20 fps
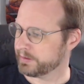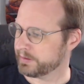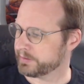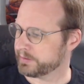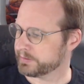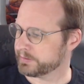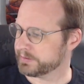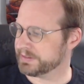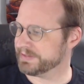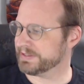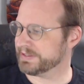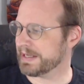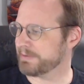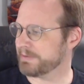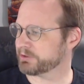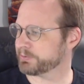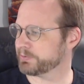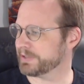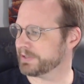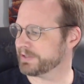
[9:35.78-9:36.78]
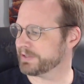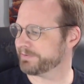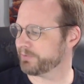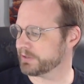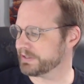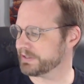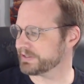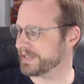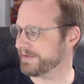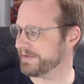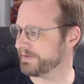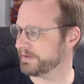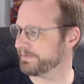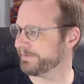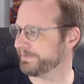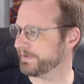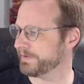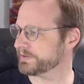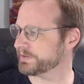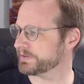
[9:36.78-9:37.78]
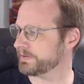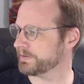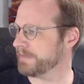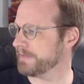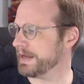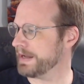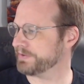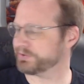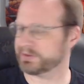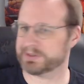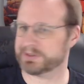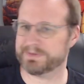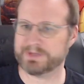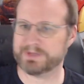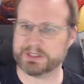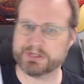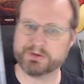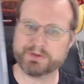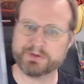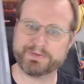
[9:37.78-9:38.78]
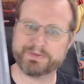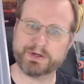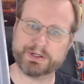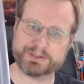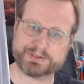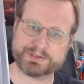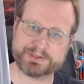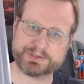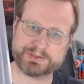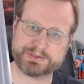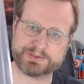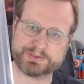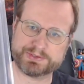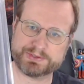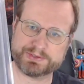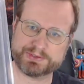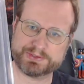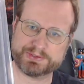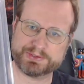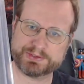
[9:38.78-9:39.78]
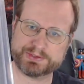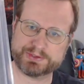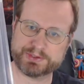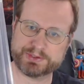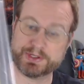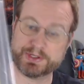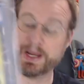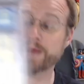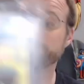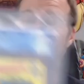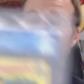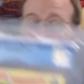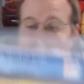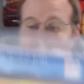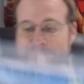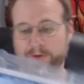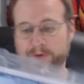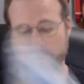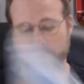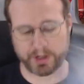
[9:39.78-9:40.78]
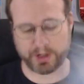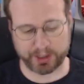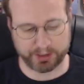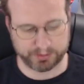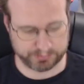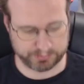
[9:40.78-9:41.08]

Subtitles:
DC Comics Presents 47. First Masters of the Universe. 9.4.